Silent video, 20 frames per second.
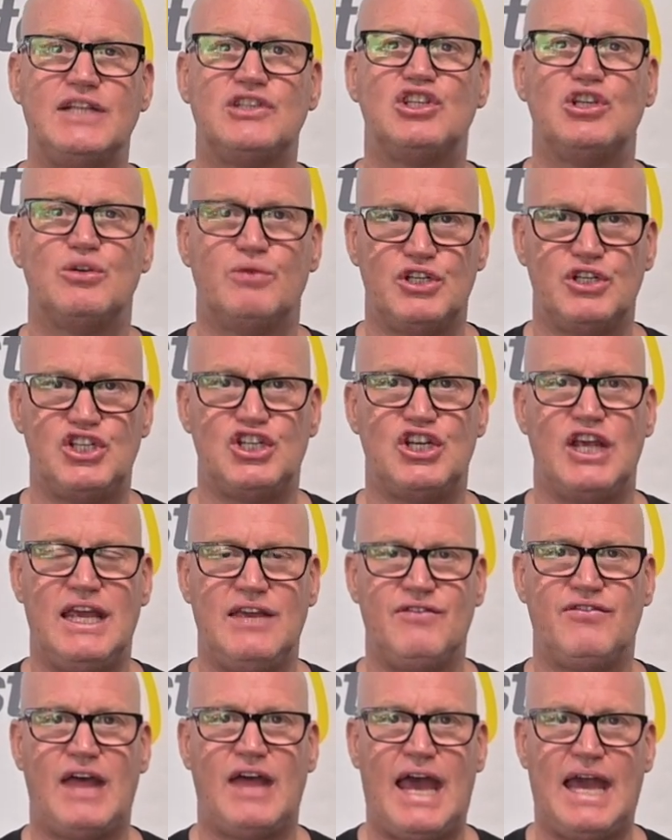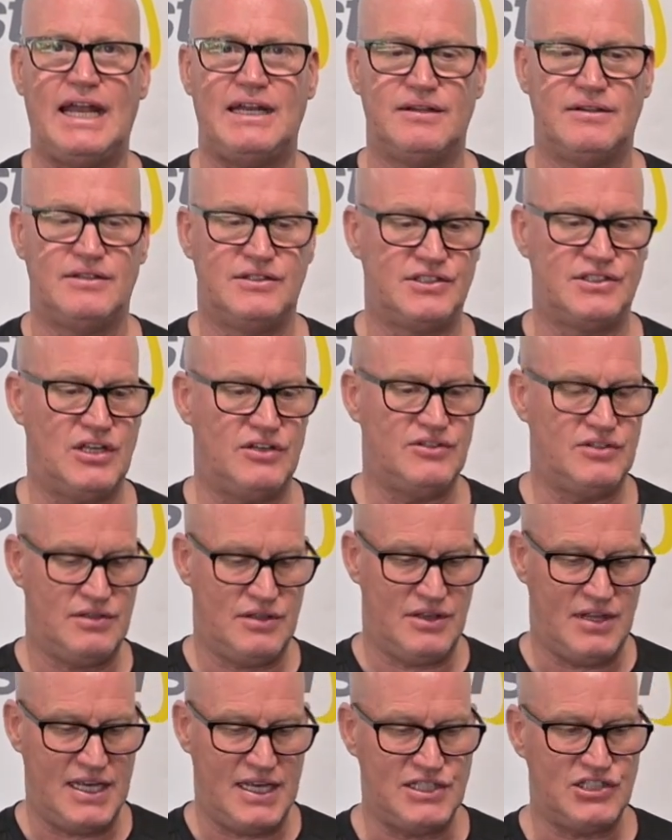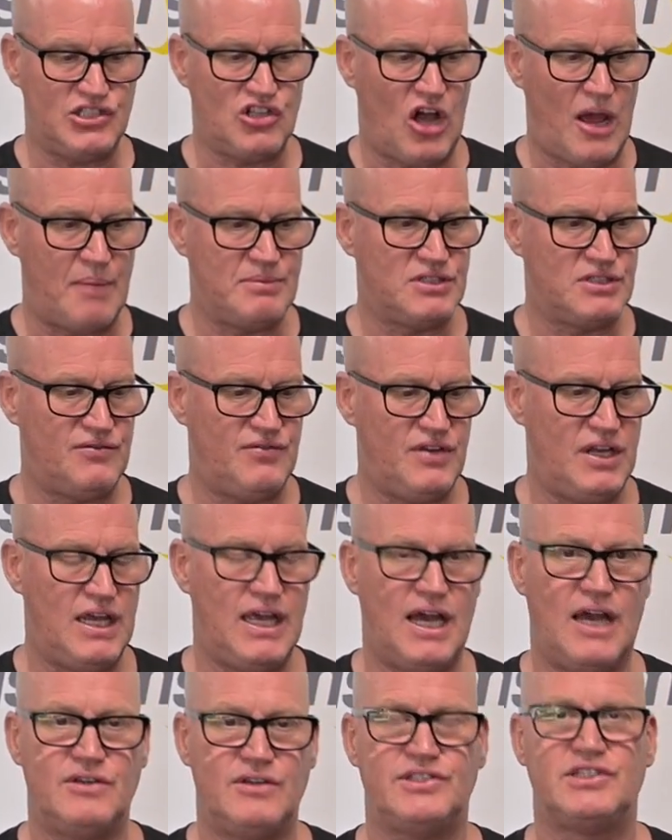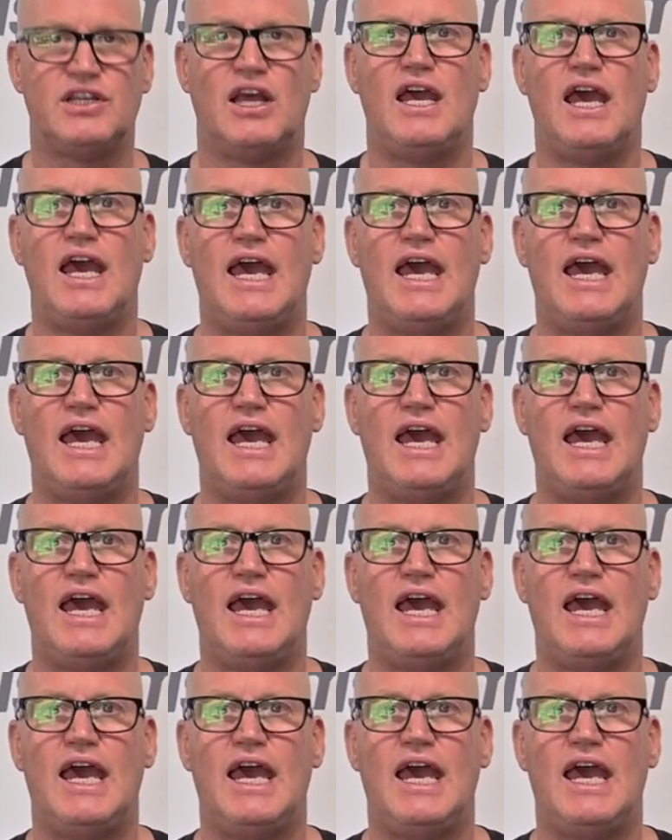to achieve that? So these types of videos,